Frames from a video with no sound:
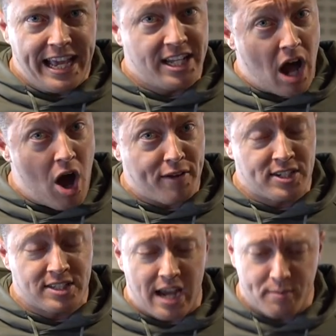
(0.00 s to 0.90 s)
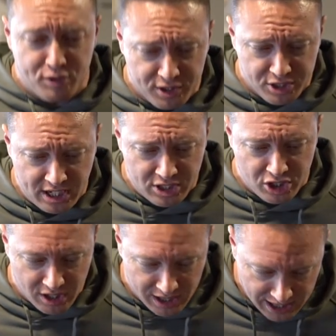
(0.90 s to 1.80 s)
It oftentimes feels
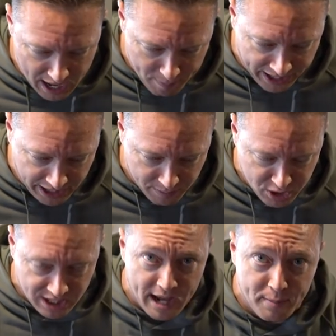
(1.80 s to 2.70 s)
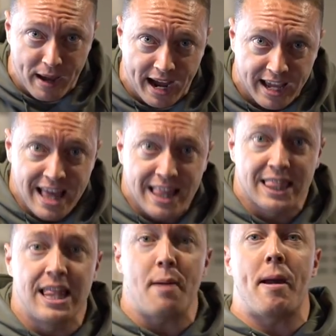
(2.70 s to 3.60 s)
easier to let my hips slide back,
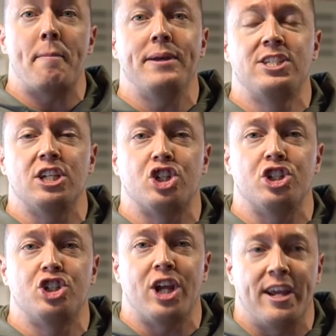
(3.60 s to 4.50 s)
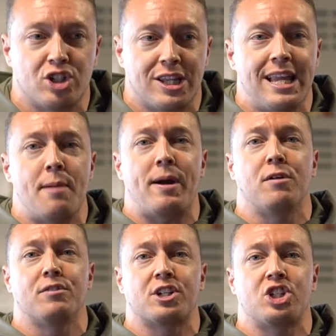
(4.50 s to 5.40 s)
let my position change, let my
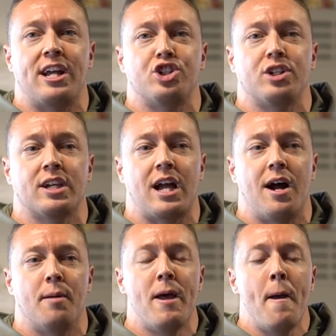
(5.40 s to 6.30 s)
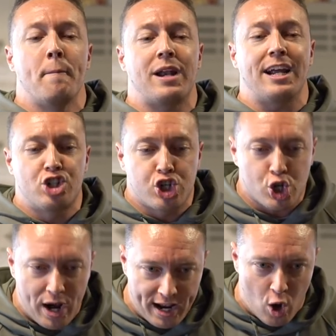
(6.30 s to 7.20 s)
overextension to come, but I
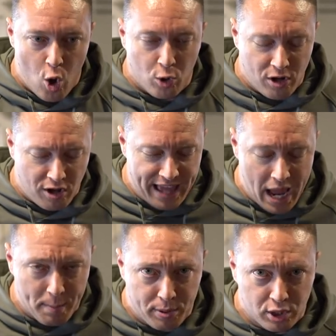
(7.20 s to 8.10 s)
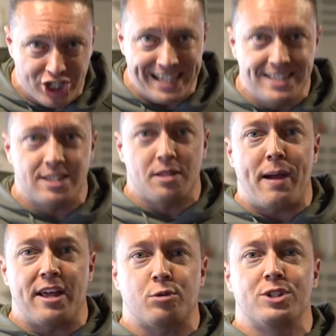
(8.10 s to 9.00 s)
try to hold all that and push into the
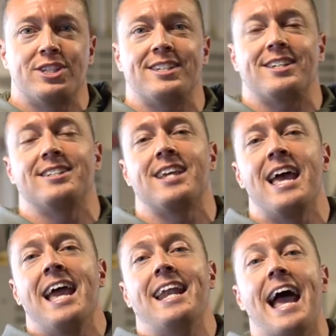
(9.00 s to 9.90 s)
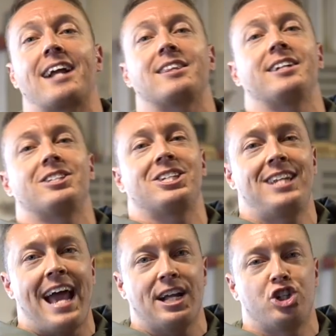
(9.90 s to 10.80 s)
path of resistance and act like a
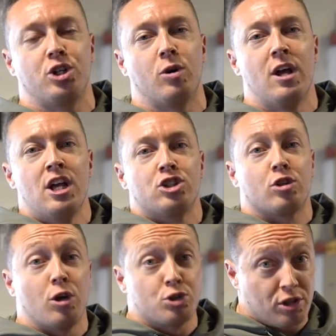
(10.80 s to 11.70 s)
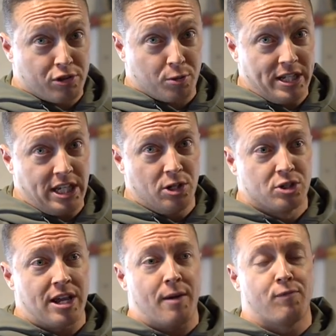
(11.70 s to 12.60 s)
statue. So those are the three
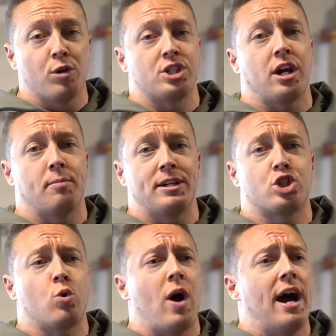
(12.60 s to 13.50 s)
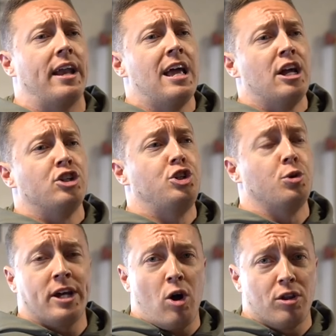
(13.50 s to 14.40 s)
cues. I'm focusing on my squat,
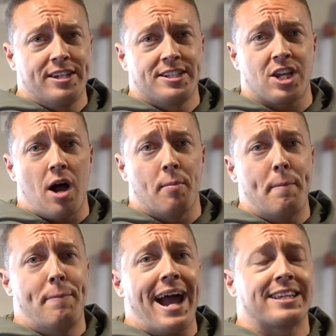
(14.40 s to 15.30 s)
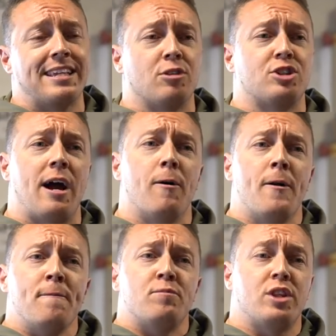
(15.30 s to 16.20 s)
doing all this on my back downs. Now,
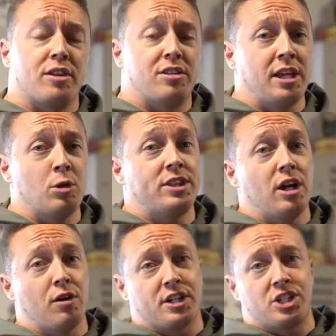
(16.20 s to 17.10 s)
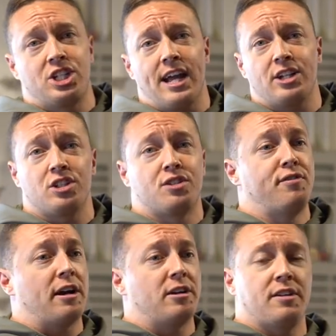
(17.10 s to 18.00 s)
the thing with the overextension is
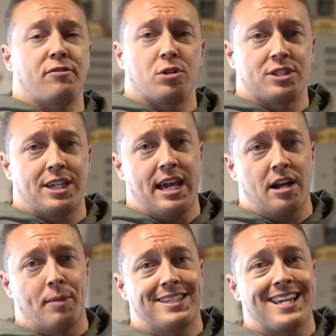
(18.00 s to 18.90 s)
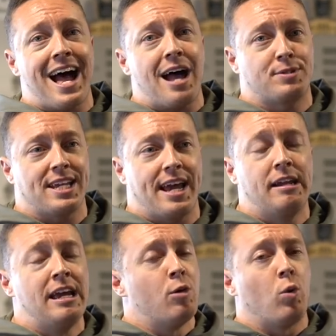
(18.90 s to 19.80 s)
very difficult to get on my top
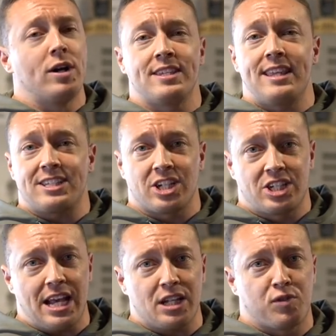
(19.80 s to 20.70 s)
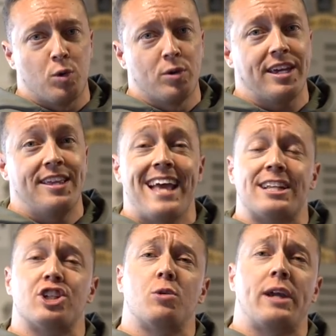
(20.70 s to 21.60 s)
set. Wasn't that successful with it, and
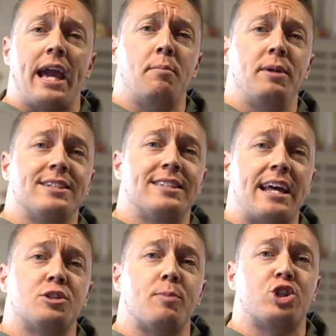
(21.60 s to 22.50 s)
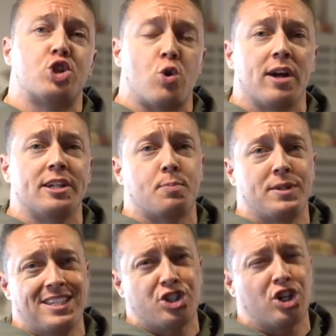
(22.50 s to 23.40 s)
that's okay because that is my strongest
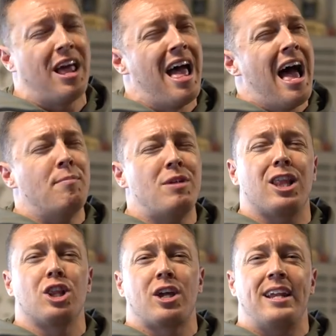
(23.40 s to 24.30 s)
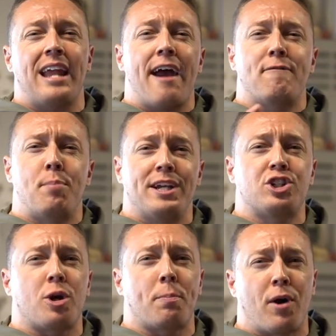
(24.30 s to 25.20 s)
position. I'm not looking to have
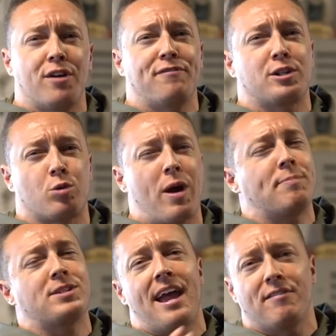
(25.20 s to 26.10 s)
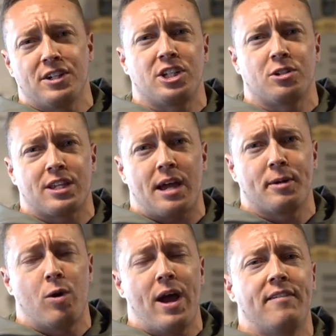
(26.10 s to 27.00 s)
picture perfect reps every single time I
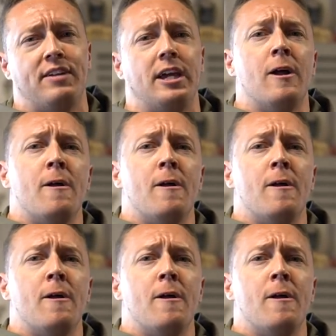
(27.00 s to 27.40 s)
go heavy.